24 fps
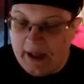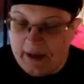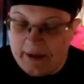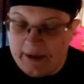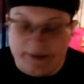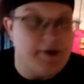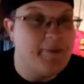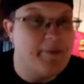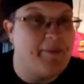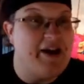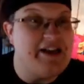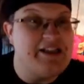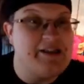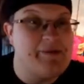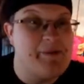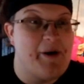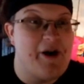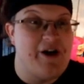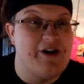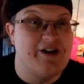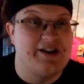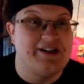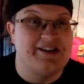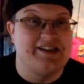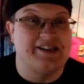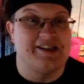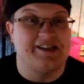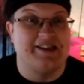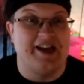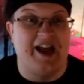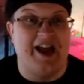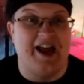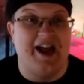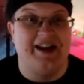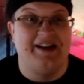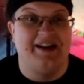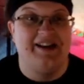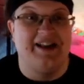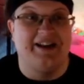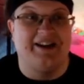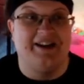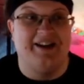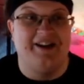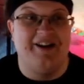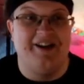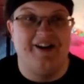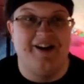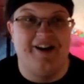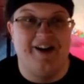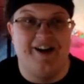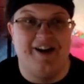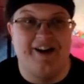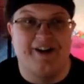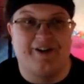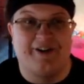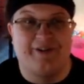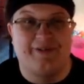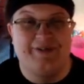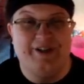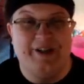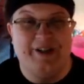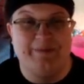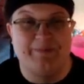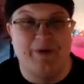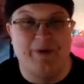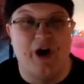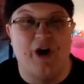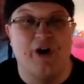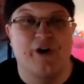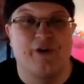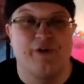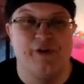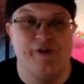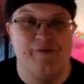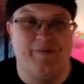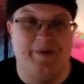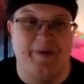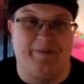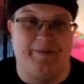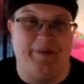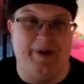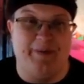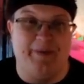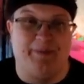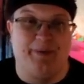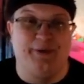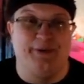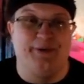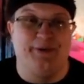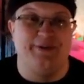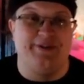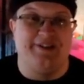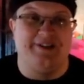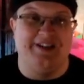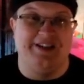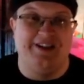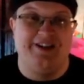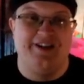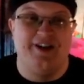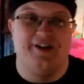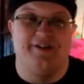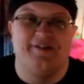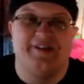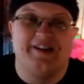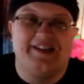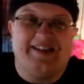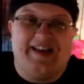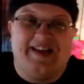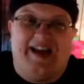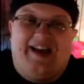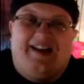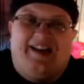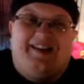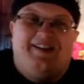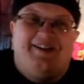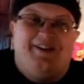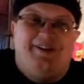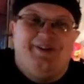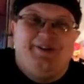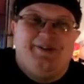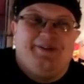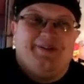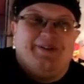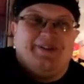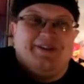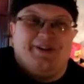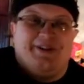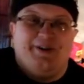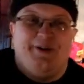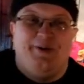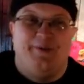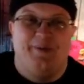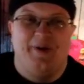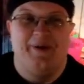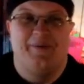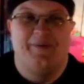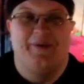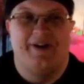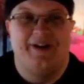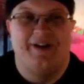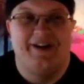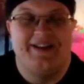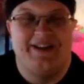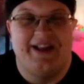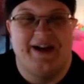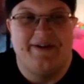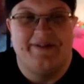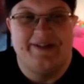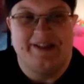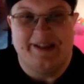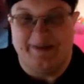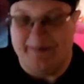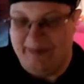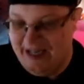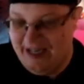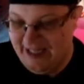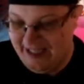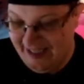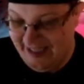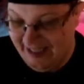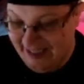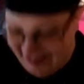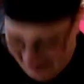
The best part is I had like a small group of people who did know exactly who we were, and that was amazing.